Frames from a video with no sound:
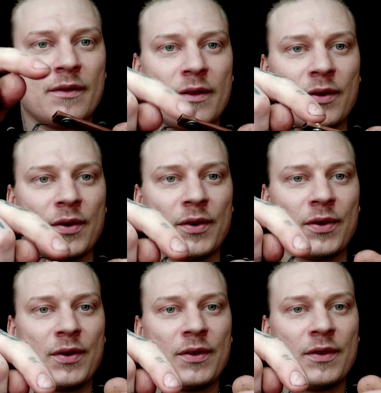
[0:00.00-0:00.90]

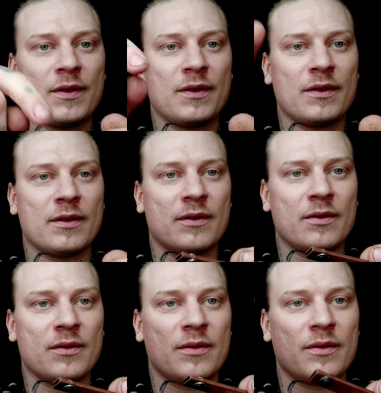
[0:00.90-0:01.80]
the
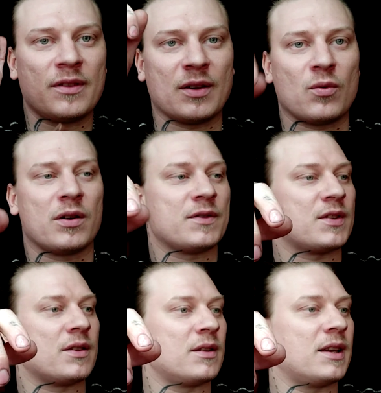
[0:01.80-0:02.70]
thing
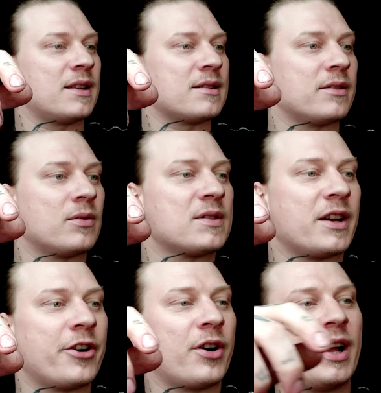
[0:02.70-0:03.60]
once and it gets a little
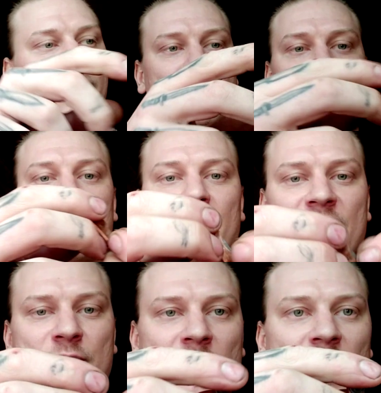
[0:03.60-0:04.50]
tighter. I even have,
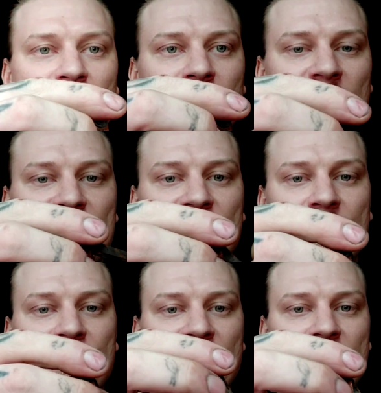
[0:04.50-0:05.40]
this one got
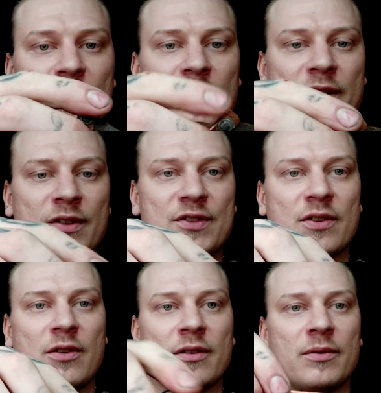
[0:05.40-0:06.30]
rusted because I took it in the
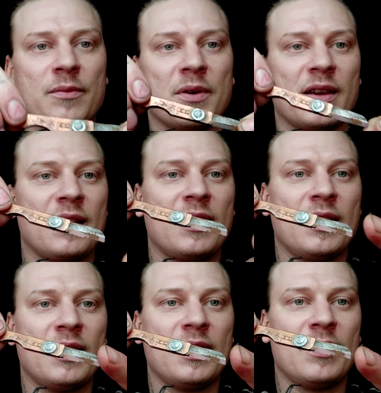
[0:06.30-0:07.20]
sauna with me,
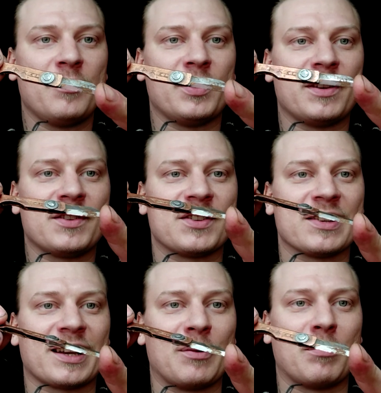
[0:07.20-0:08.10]
but this
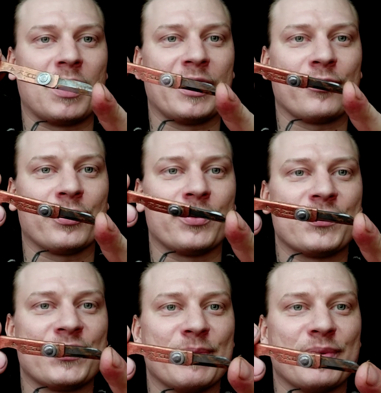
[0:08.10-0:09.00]
is like a micro
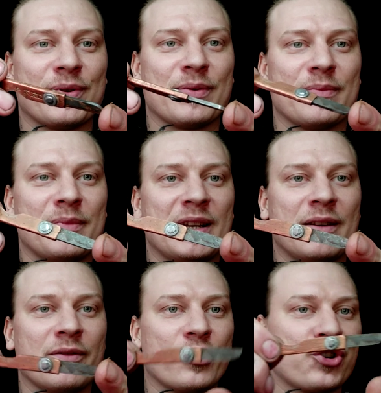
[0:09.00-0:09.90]
super
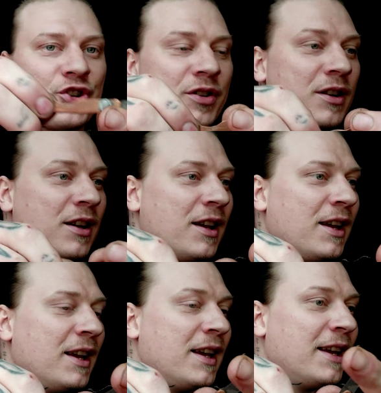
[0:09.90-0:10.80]
mini version,
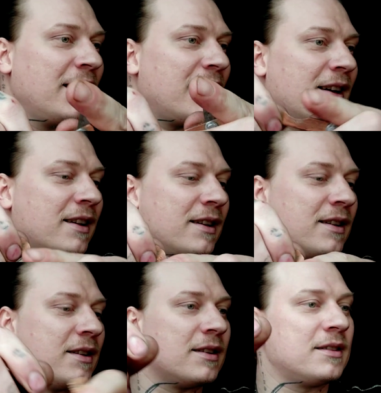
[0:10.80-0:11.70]
and